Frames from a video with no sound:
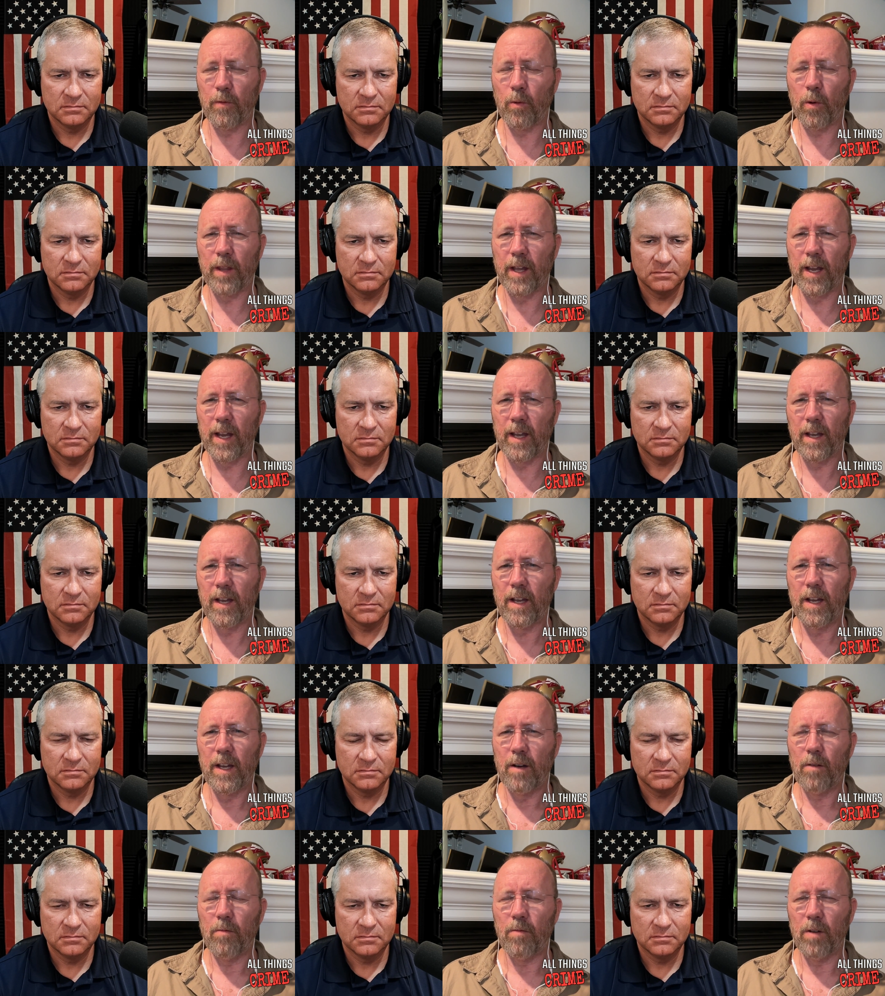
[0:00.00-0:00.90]
Speaker 1: before they
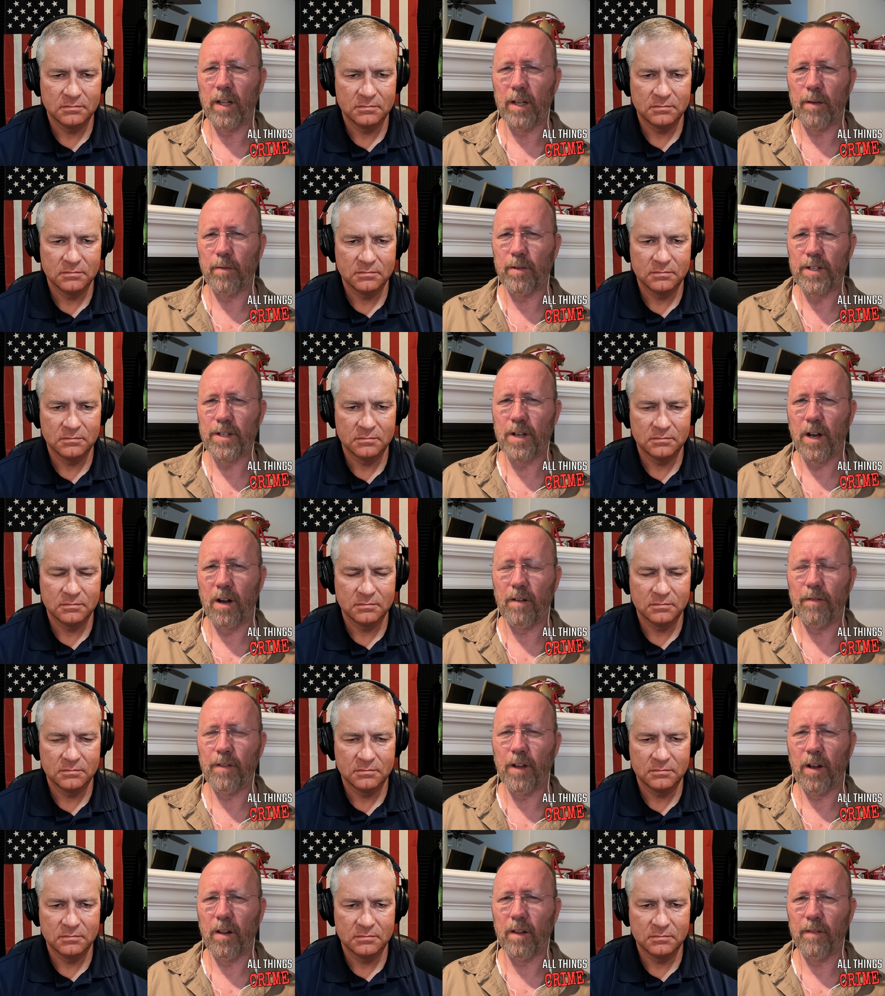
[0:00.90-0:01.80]
really
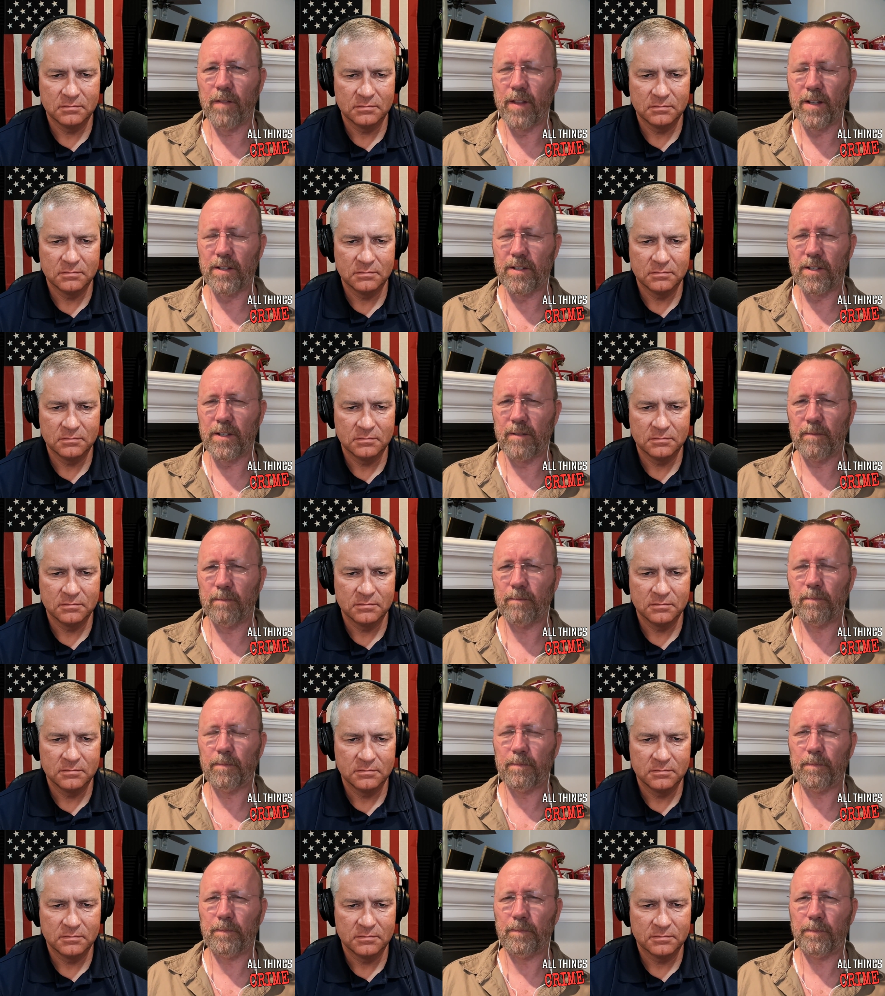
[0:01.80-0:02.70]
resolved all of this.
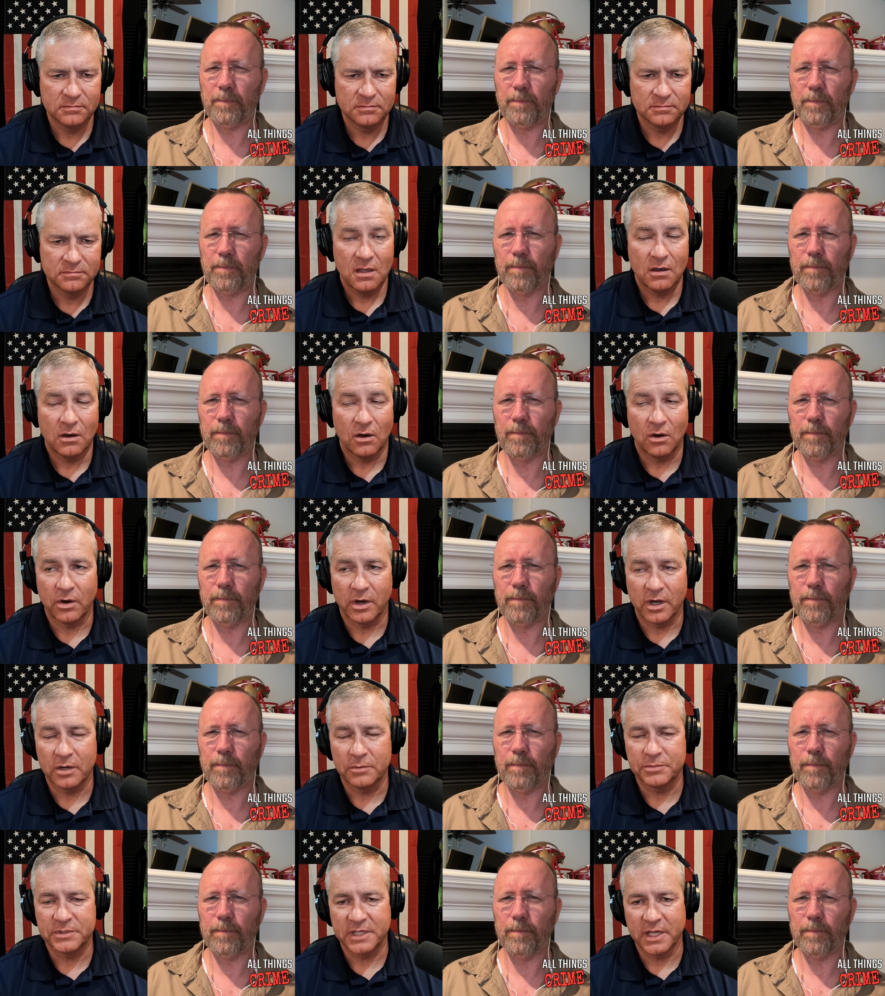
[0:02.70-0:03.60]
Speaker 2: Oh,
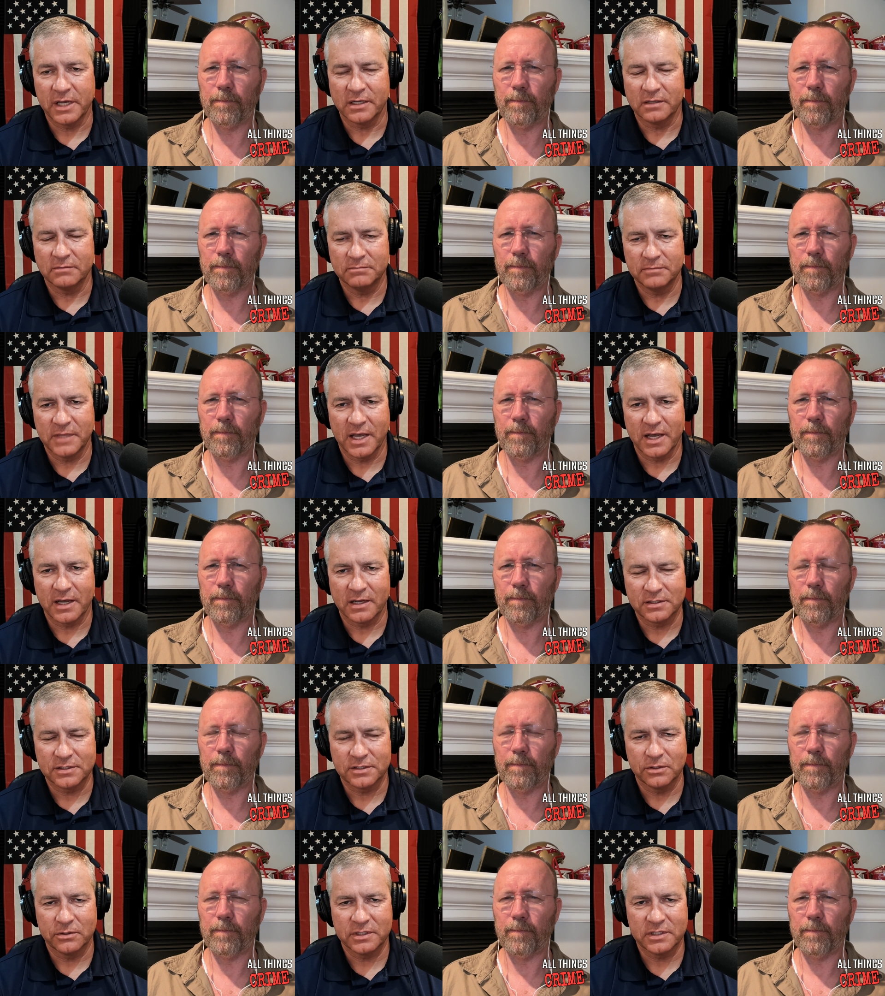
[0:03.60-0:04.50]
100%. Yeah.
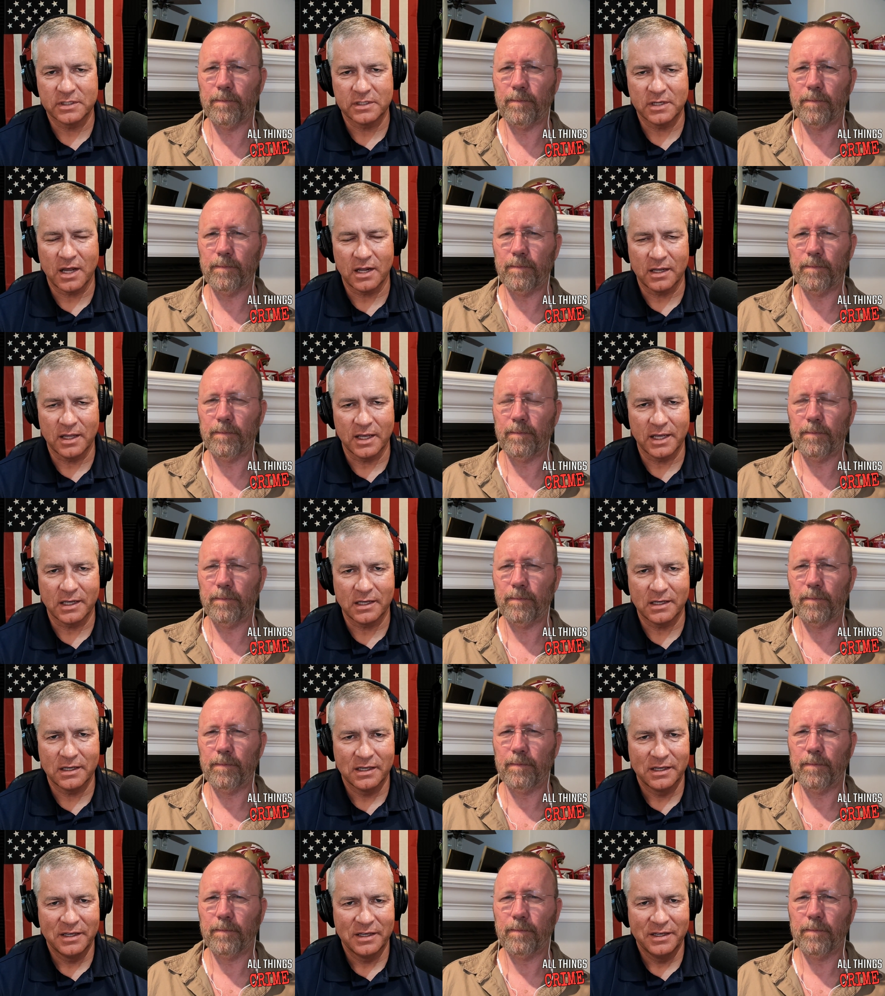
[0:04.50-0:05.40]
So it's not
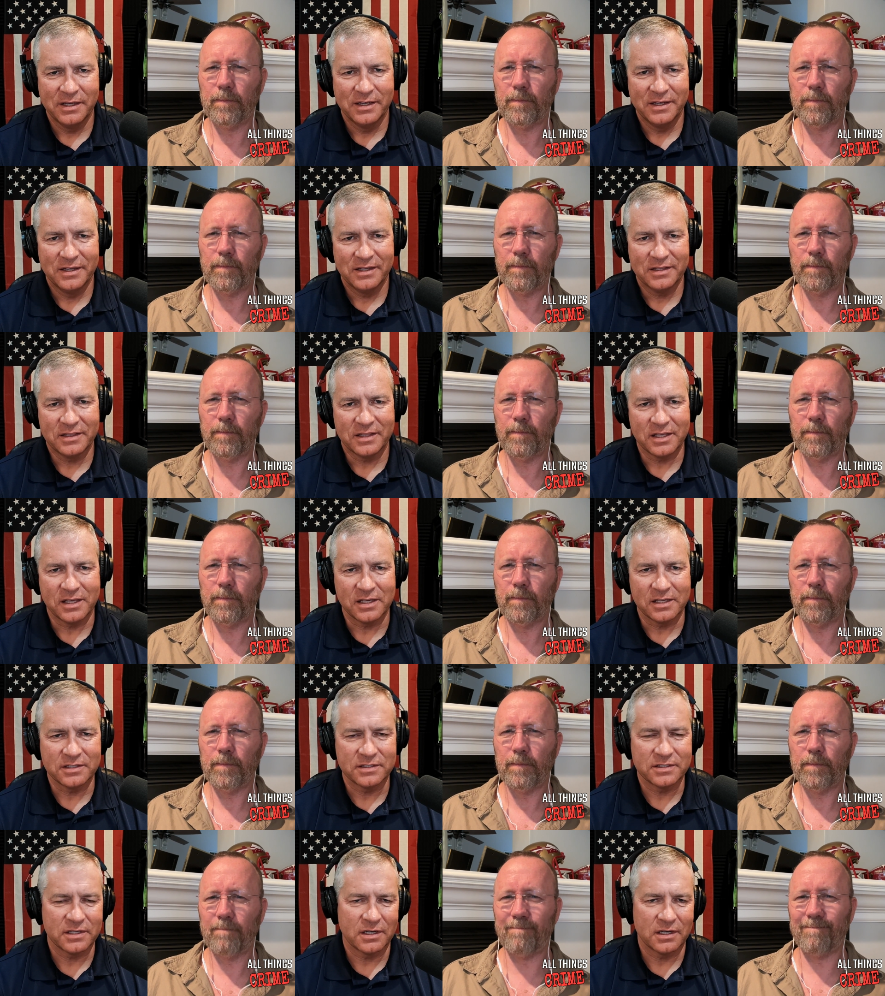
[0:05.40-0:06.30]
like
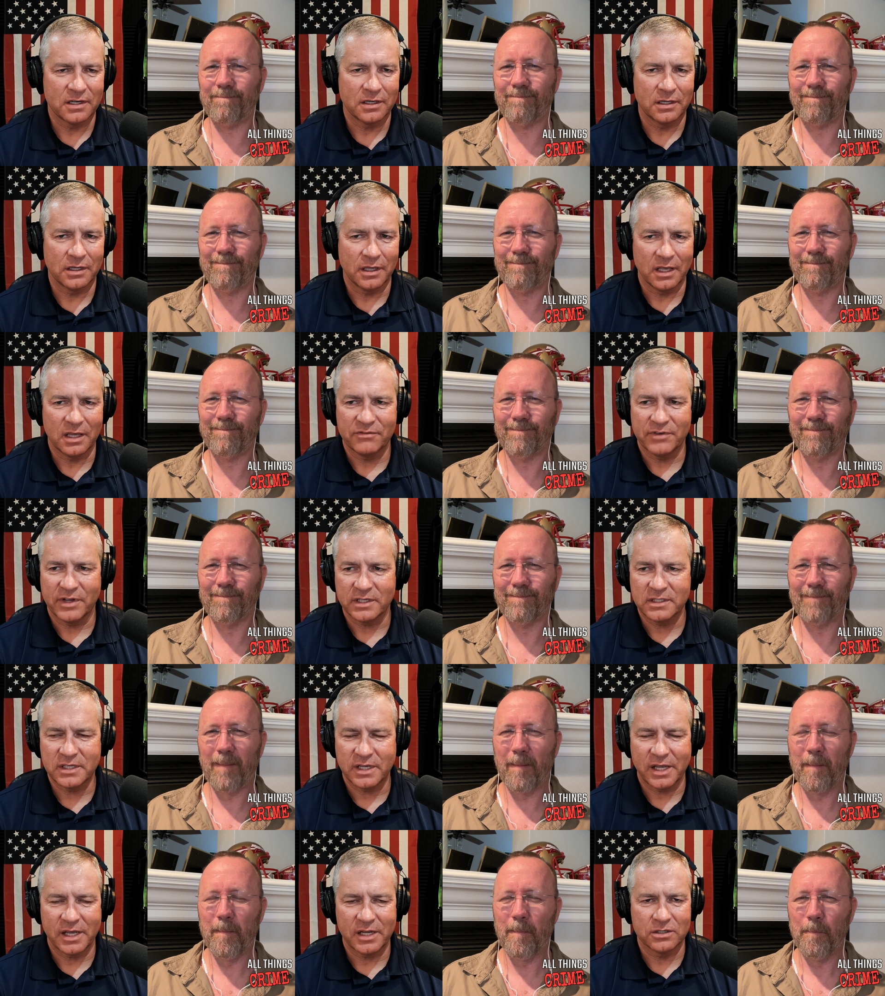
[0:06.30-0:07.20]
these
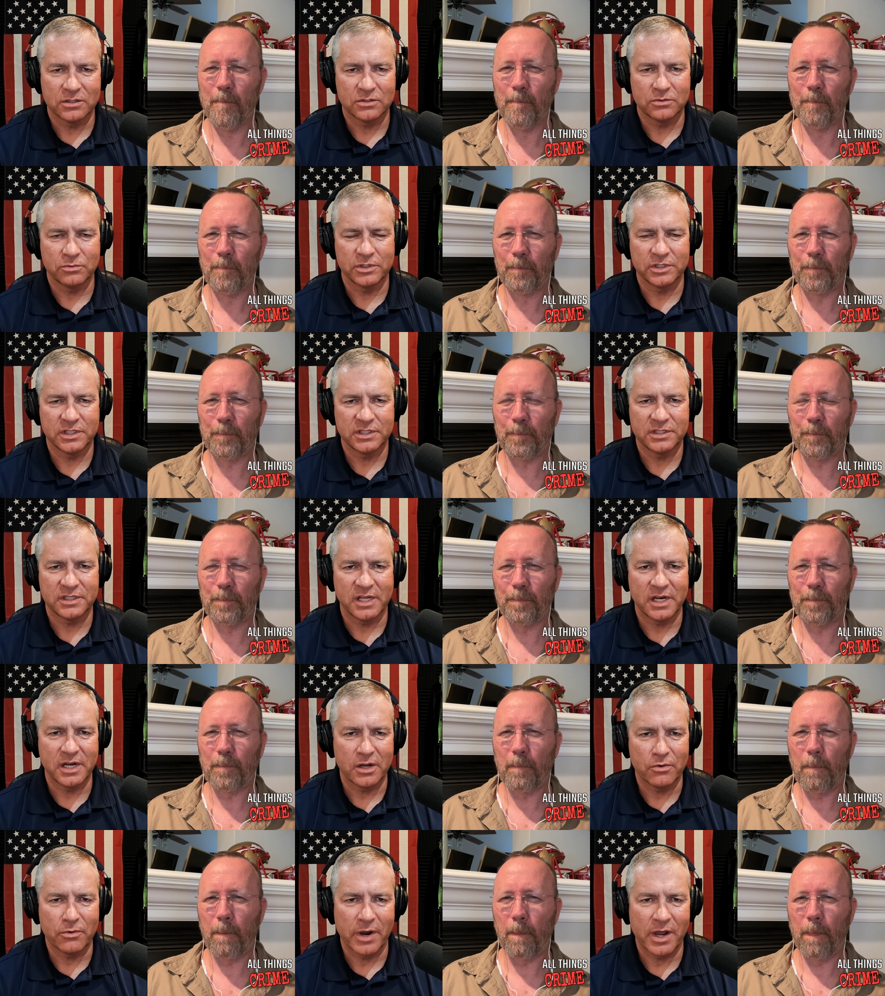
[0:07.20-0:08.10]
investigators were just
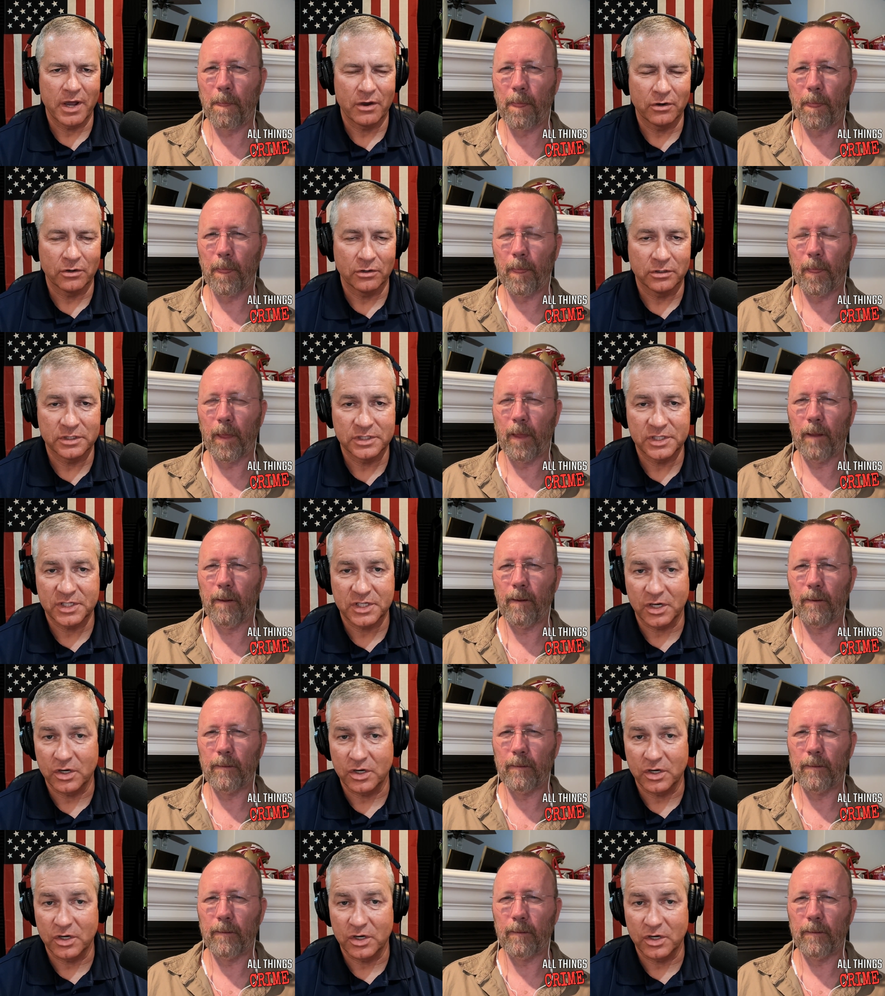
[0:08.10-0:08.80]
sitting around or just